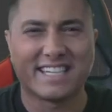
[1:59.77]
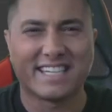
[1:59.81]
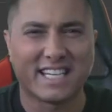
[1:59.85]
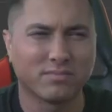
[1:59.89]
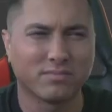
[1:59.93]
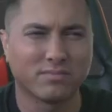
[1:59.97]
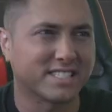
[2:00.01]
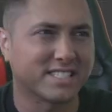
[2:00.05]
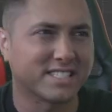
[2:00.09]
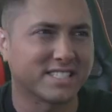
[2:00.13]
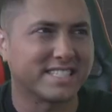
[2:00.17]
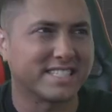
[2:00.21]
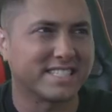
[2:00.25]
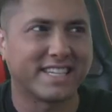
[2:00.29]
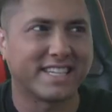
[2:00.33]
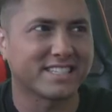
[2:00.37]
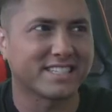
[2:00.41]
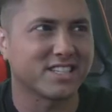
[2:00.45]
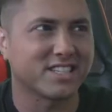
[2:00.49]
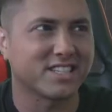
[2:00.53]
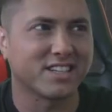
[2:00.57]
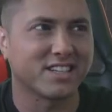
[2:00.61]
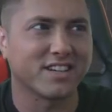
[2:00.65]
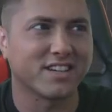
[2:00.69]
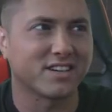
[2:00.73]
I'm just
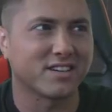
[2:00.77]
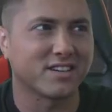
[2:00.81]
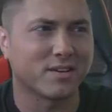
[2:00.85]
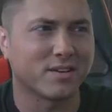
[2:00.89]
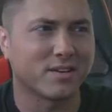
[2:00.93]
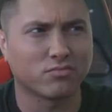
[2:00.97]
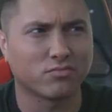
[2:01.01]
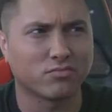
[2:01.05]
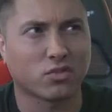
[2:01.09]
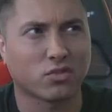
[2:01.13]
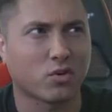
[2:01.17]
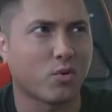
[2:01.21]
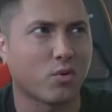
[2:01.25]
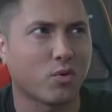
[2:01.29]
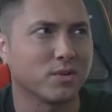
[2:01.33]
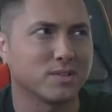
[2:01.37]
guessing here. I'm throwing